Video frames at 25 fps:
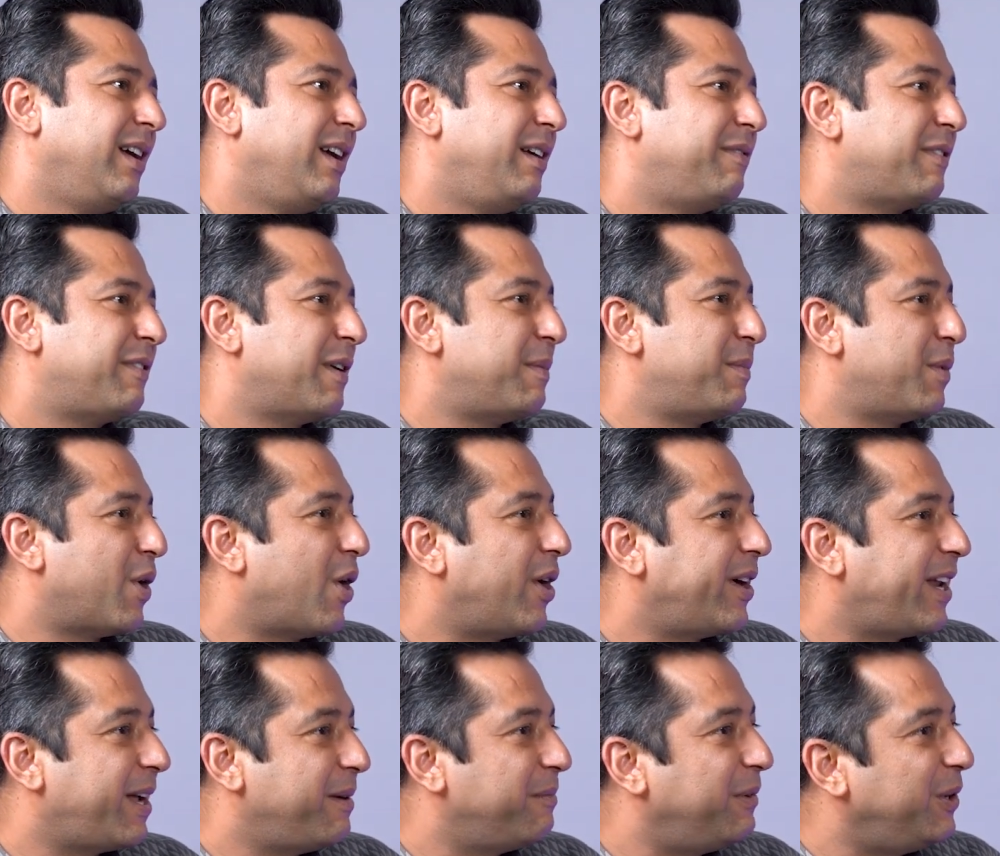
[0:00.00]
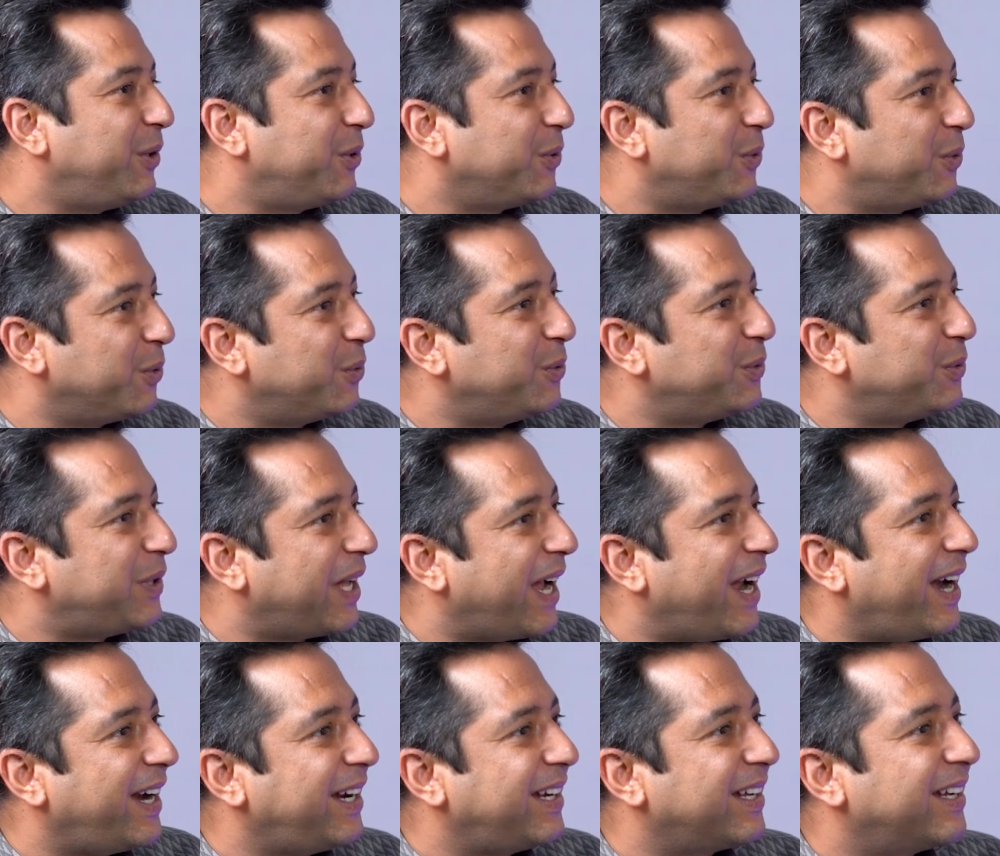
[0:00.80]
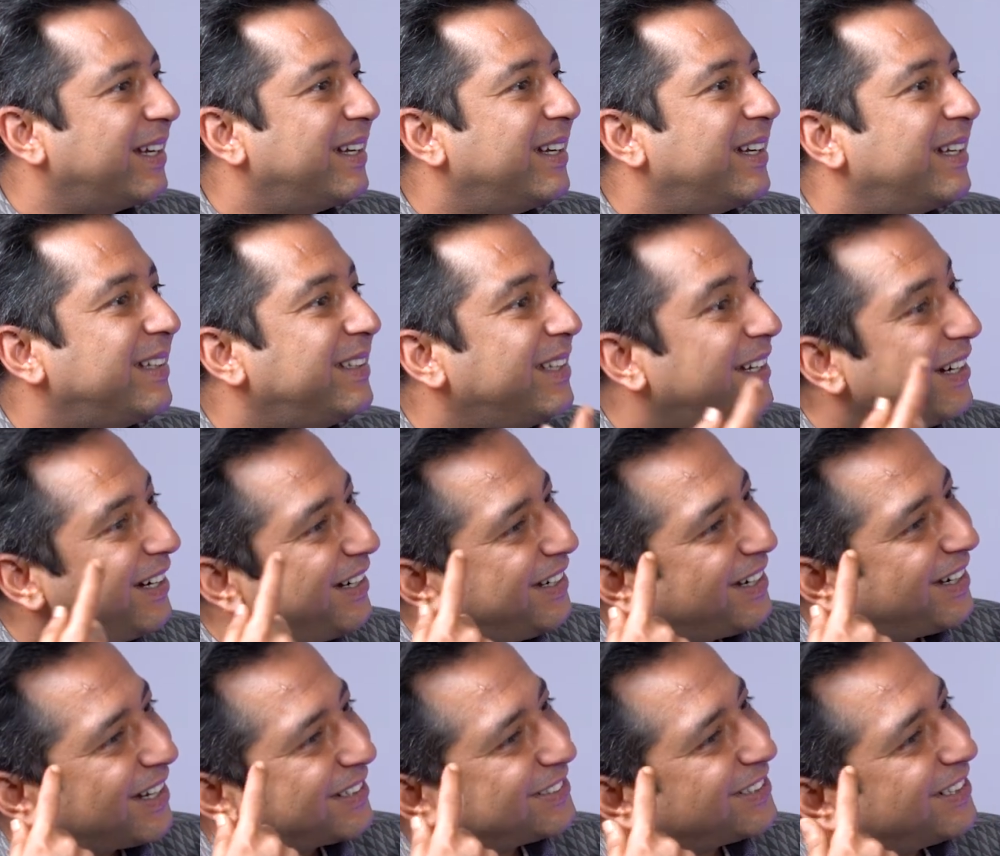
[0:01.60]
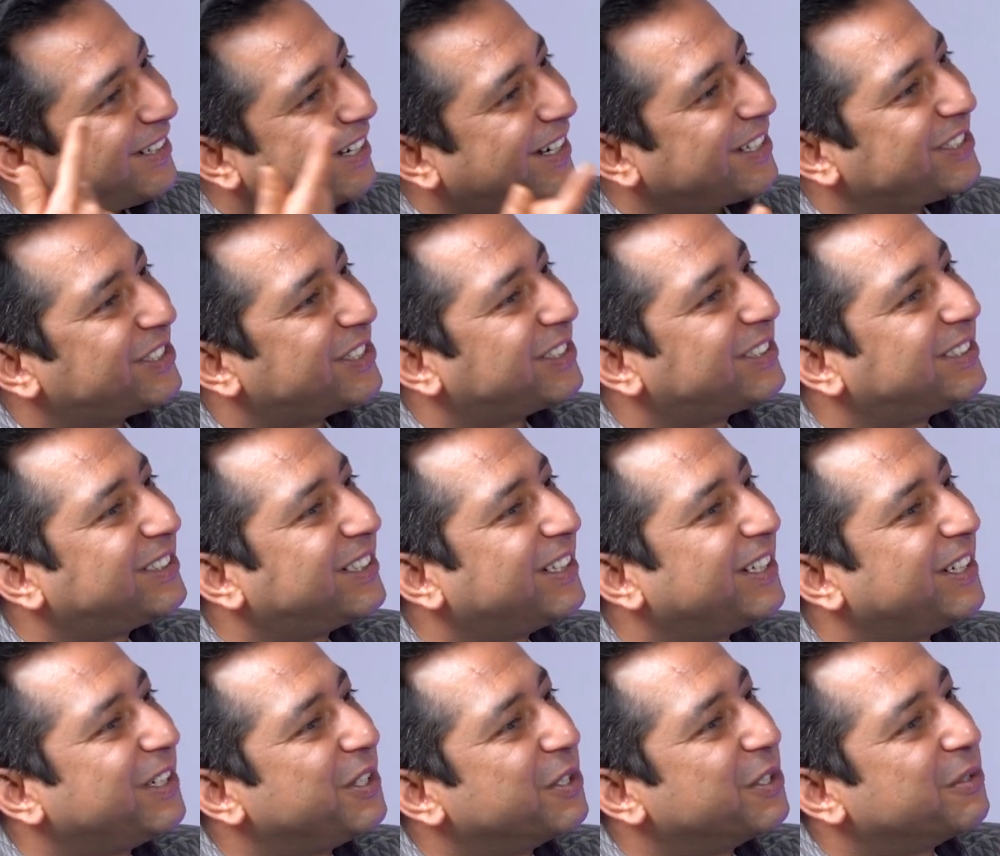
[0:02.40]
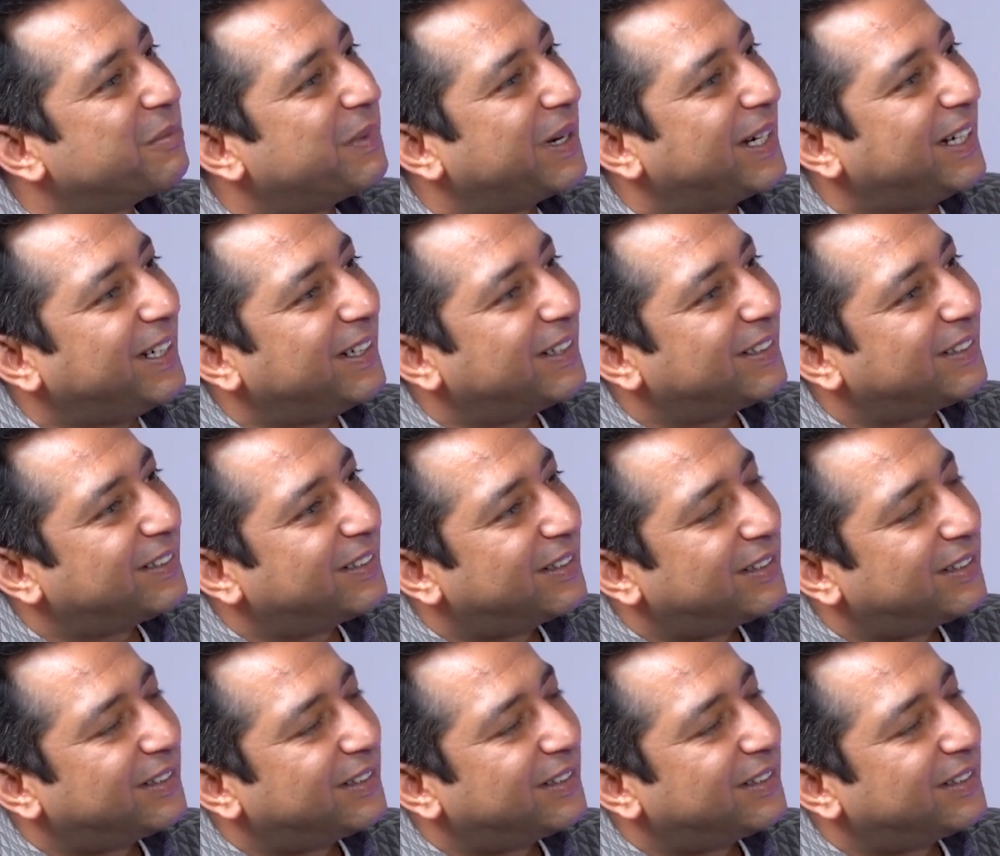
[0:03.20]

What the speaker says: If I'm not able to do that, then it doesn't register in your mind.